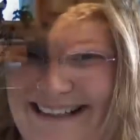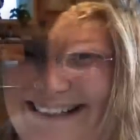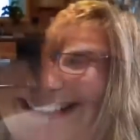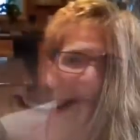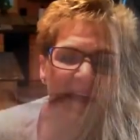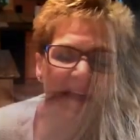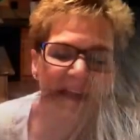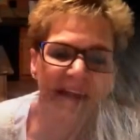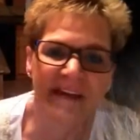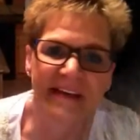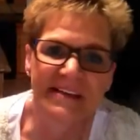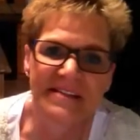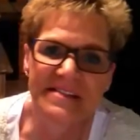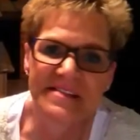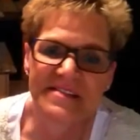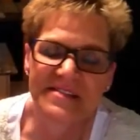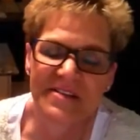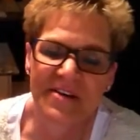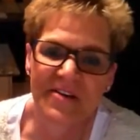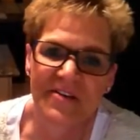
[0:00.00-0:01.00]
Okay,
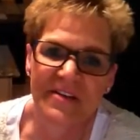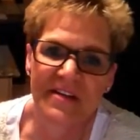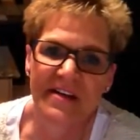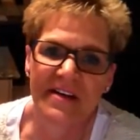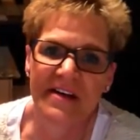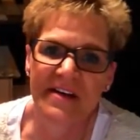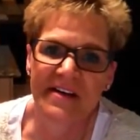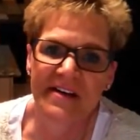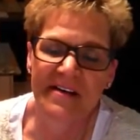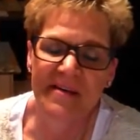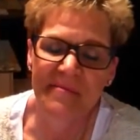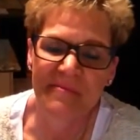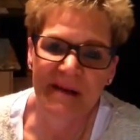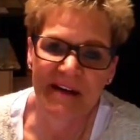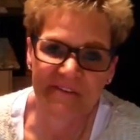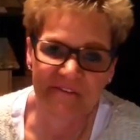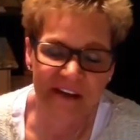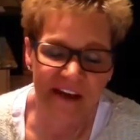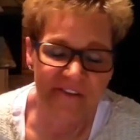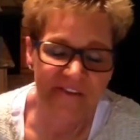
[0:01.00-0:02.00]
so
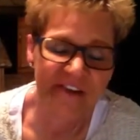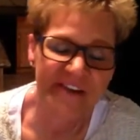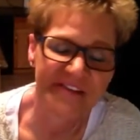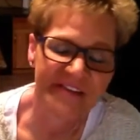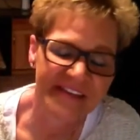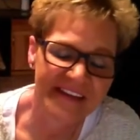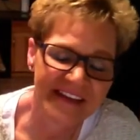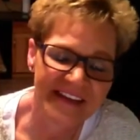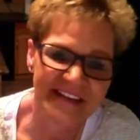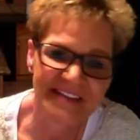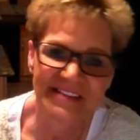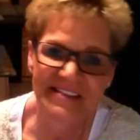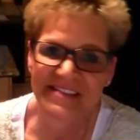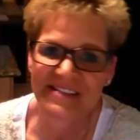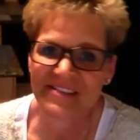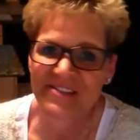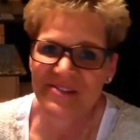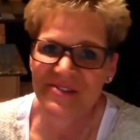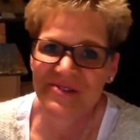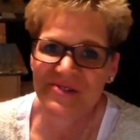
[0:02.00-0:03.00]
my favorite things
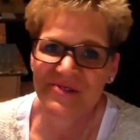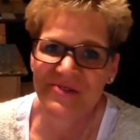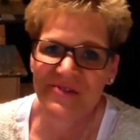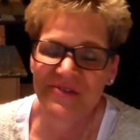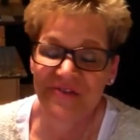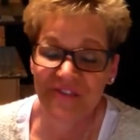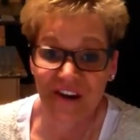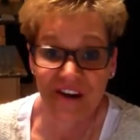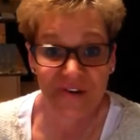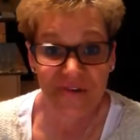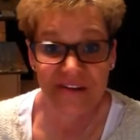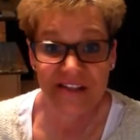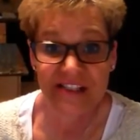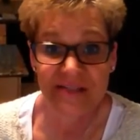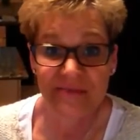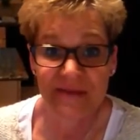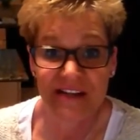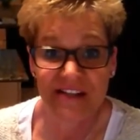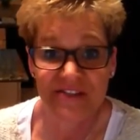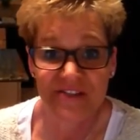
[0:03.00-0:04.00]
to
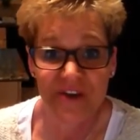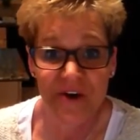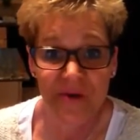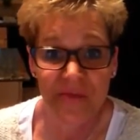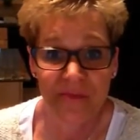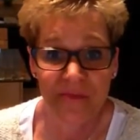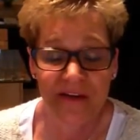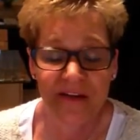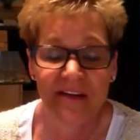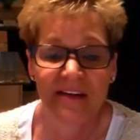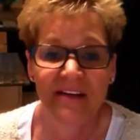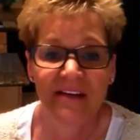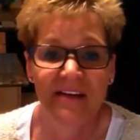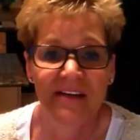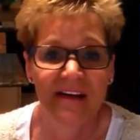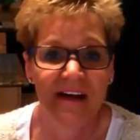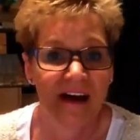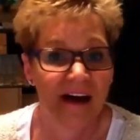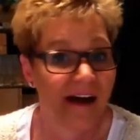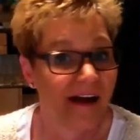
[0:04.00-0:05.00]
fragrance my soap,
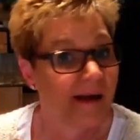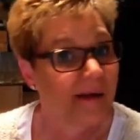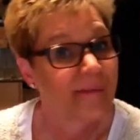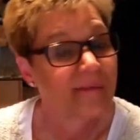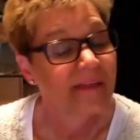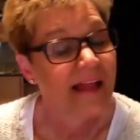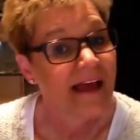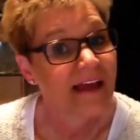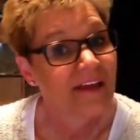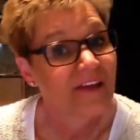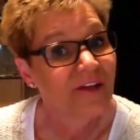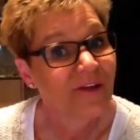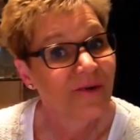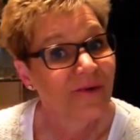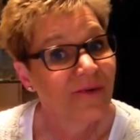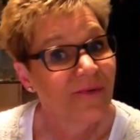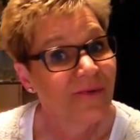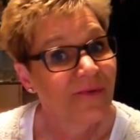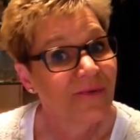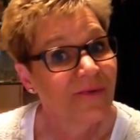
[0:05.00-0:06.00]
I am like
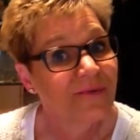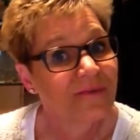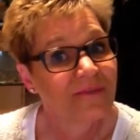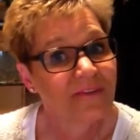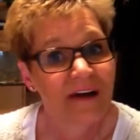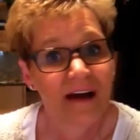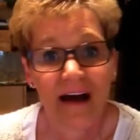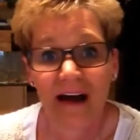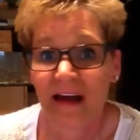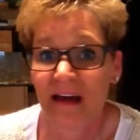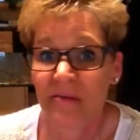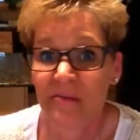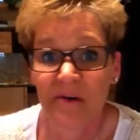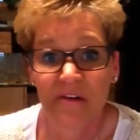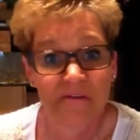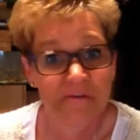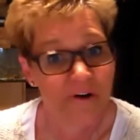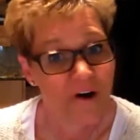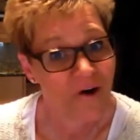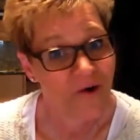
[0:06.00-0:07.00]
you. I am
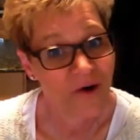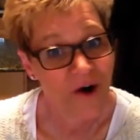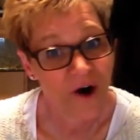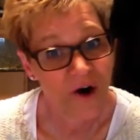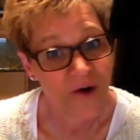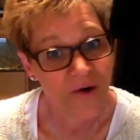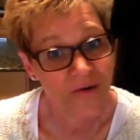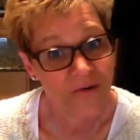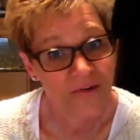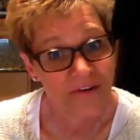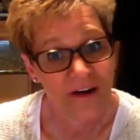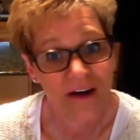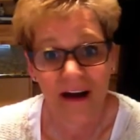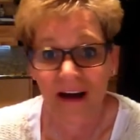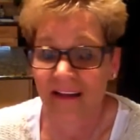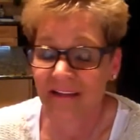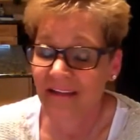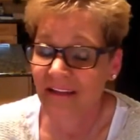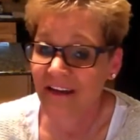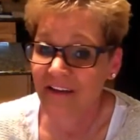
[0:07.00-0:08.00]
a faux-ho.
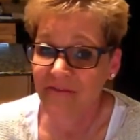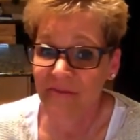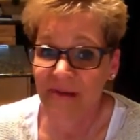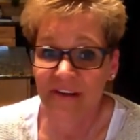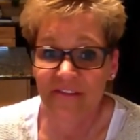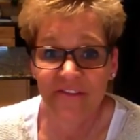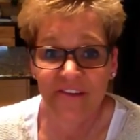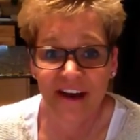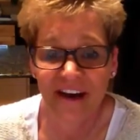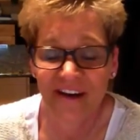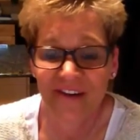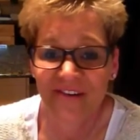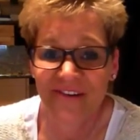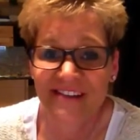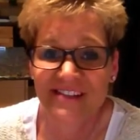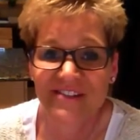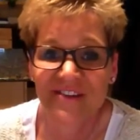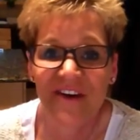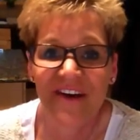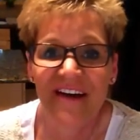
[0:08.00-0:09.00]
I love my
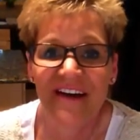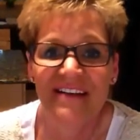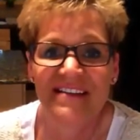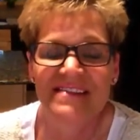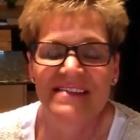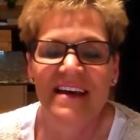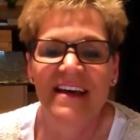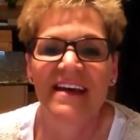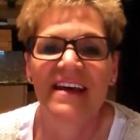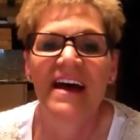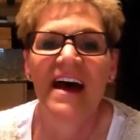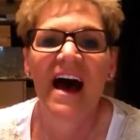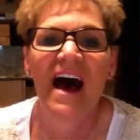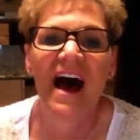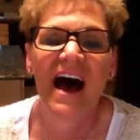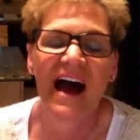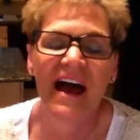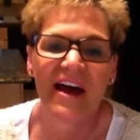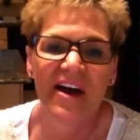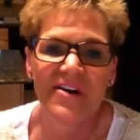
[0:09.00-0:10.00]
fragrance oils.
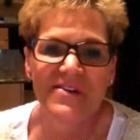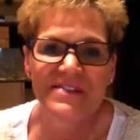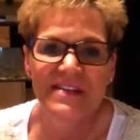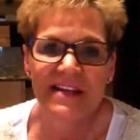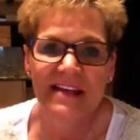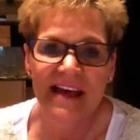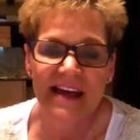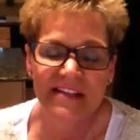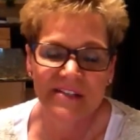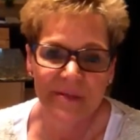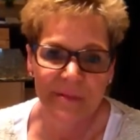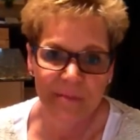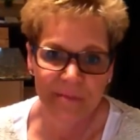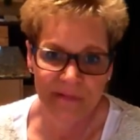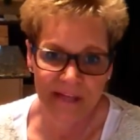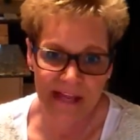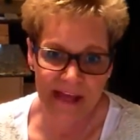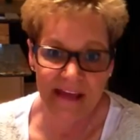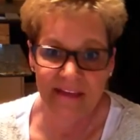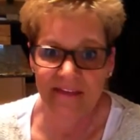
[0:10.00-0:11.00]
I also like to
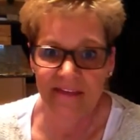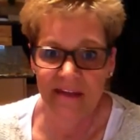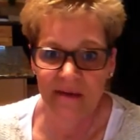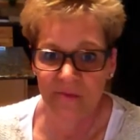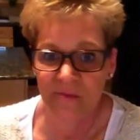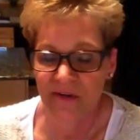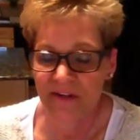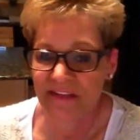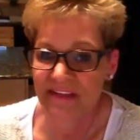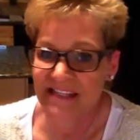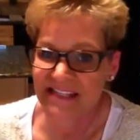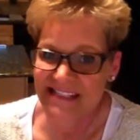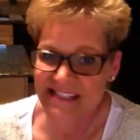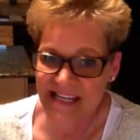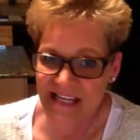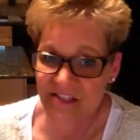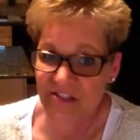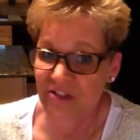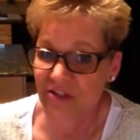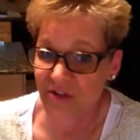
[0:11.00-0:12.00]
blend them with
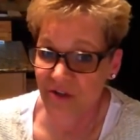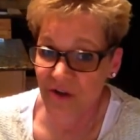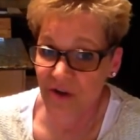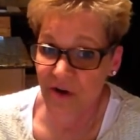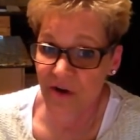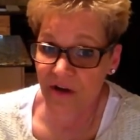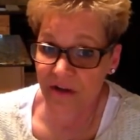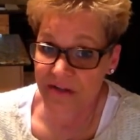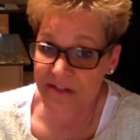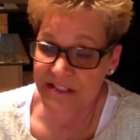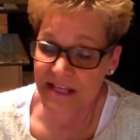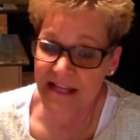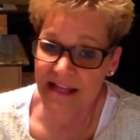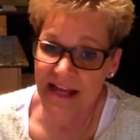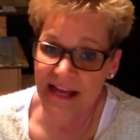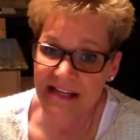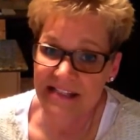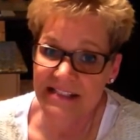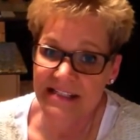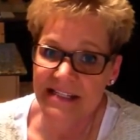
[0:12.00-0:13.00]
essential oils. I
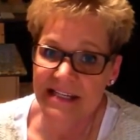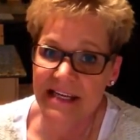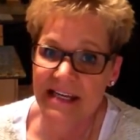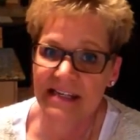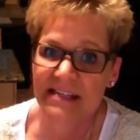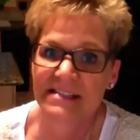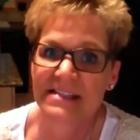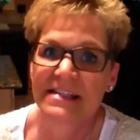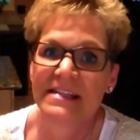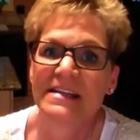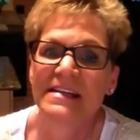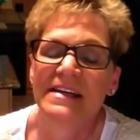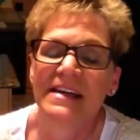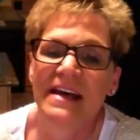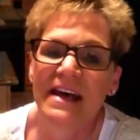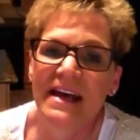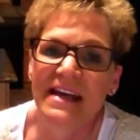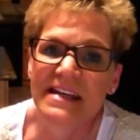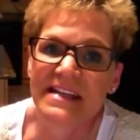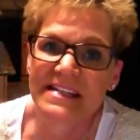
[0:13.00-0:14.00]
like to get
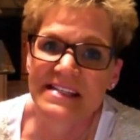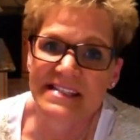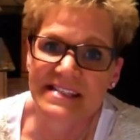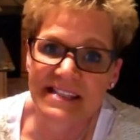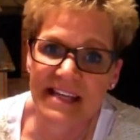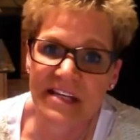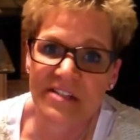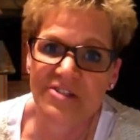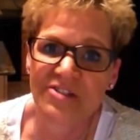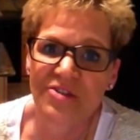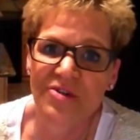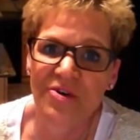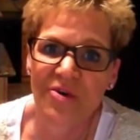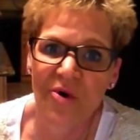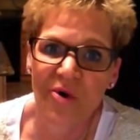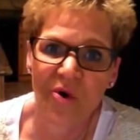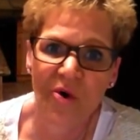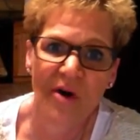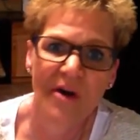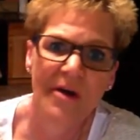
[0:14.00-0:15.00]
an essential
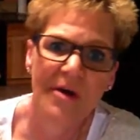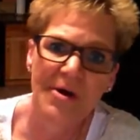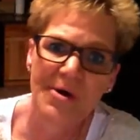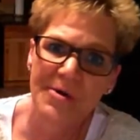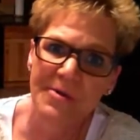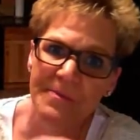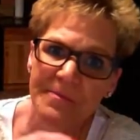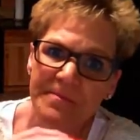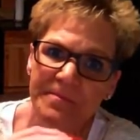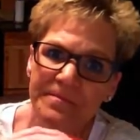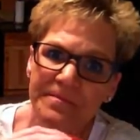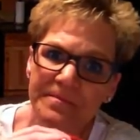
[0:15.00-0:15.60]
oil,